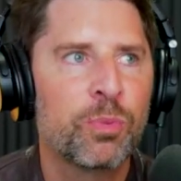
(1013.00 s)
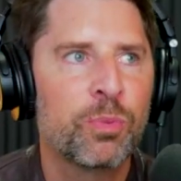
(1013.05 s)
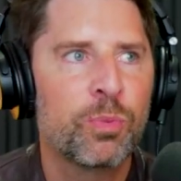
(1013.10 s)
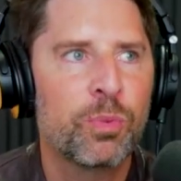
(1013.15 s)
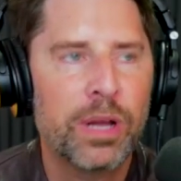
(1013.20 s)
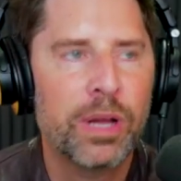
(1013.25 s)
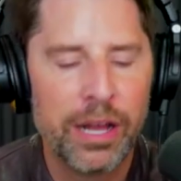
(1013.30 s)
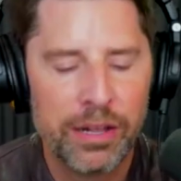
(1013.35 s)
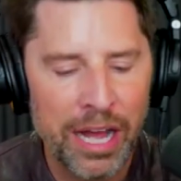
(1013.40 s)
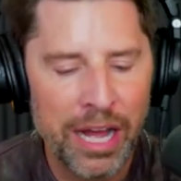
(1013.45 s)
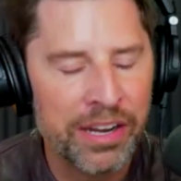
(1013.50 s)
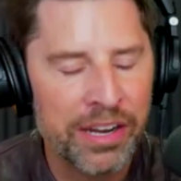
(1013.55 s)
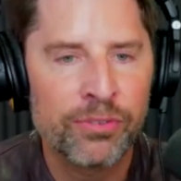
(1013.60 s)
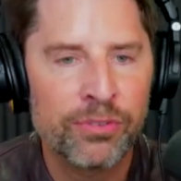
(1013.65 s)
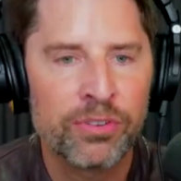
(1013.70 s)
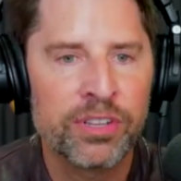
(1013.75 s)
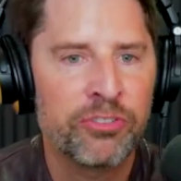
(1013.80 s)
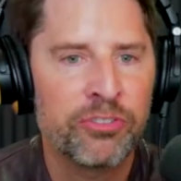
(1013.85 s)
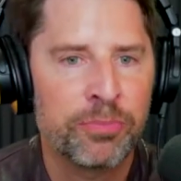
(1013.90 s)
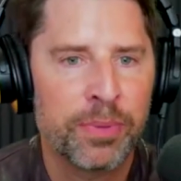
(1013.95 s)
I, I,
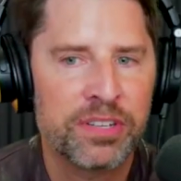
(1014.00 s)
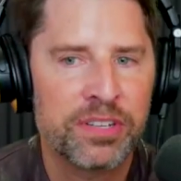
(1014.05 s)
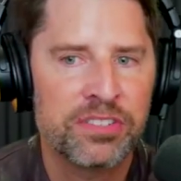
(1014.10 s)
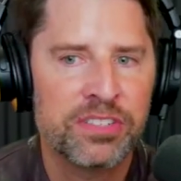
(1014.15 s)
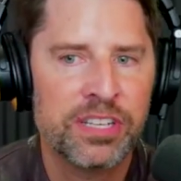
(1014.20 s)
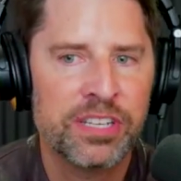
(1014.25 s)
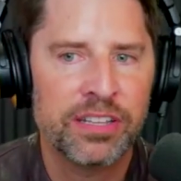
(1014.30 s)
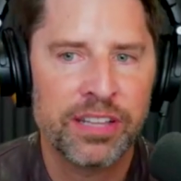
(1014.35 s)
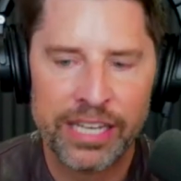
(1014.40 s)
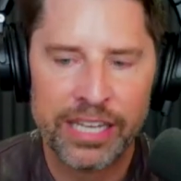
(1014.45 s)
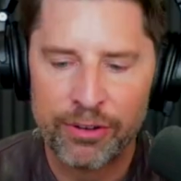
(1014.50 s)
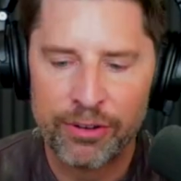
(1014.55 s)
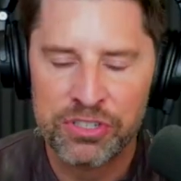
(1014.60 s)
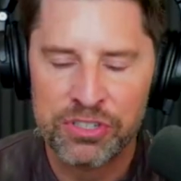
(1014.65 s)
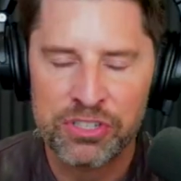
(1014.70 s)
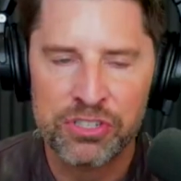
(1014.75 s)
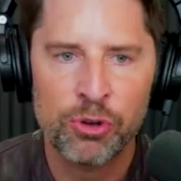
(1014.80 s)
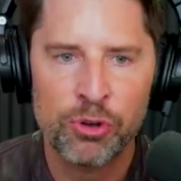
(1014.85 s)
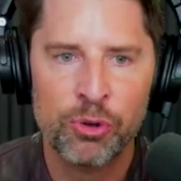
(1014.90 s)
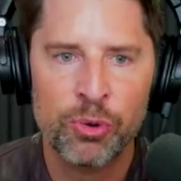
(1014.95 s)
never left my seat. Like I was
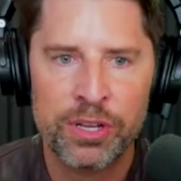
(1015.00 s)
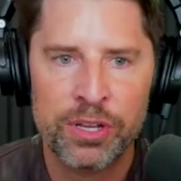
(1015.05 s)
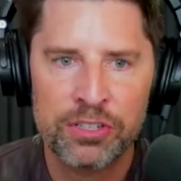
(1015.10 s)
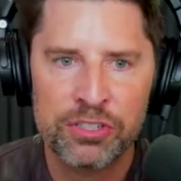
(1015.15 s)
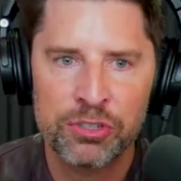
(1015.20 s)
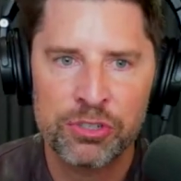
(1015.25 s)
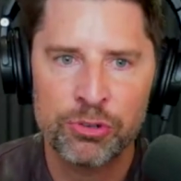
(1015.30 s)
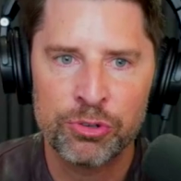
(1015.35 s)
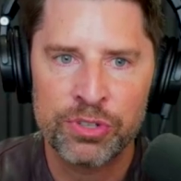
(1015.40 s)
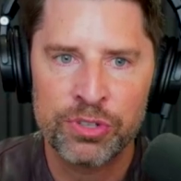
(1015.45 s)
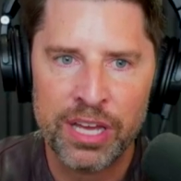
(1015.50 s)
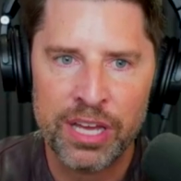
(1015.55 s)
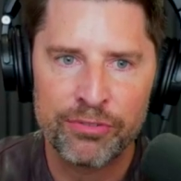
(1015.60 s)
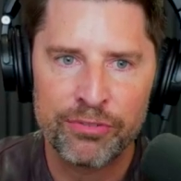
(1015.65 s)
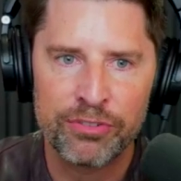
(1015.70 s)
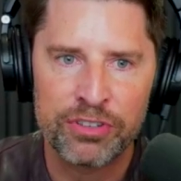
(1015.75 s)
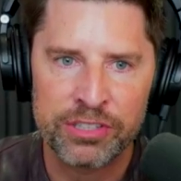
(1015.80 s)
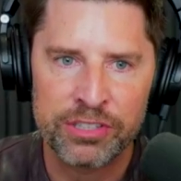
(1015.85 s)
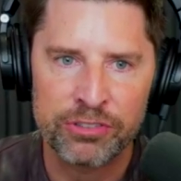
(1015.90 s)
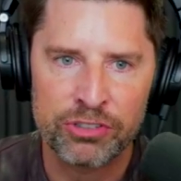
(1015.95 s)
so in tune to
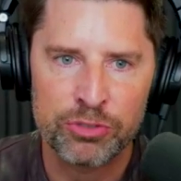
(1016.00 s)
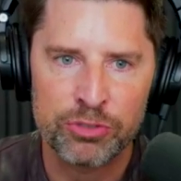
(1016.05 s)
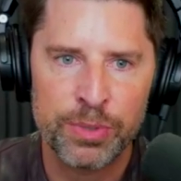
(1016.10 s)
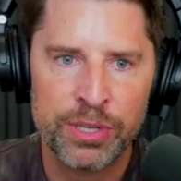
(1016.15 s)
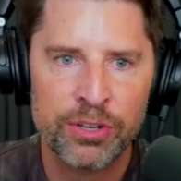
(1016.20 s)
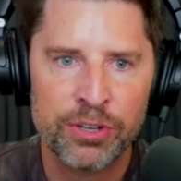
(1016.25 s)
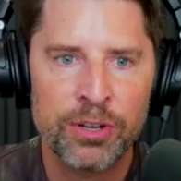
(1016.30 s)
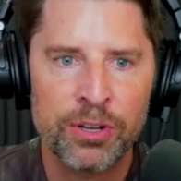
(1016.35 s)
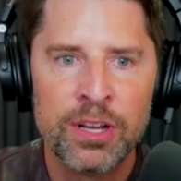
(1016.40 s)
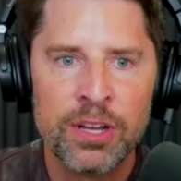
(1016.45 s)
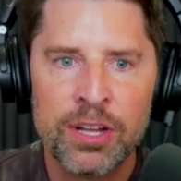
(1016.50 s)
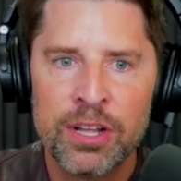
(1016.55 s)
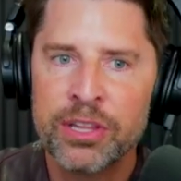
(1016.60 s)
every single speaker.